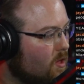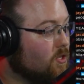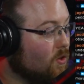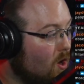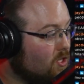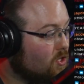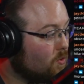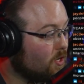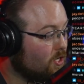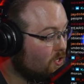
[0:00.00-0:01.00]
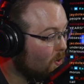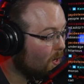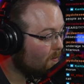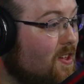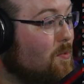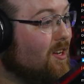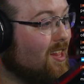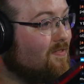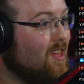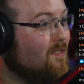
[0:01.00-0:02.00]
So long story short, if he would have
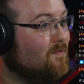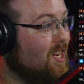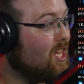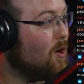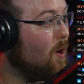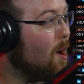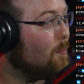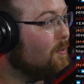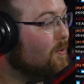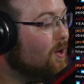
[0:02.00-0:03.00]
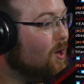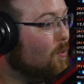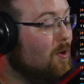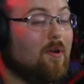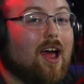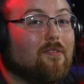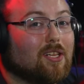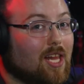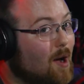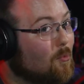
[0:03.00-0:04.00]
left that video up, we would have a
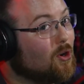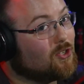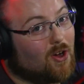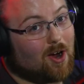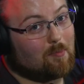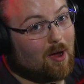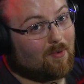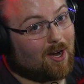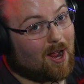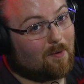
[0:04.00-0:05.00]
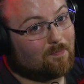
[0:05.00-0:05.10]
lot more to talk about right now.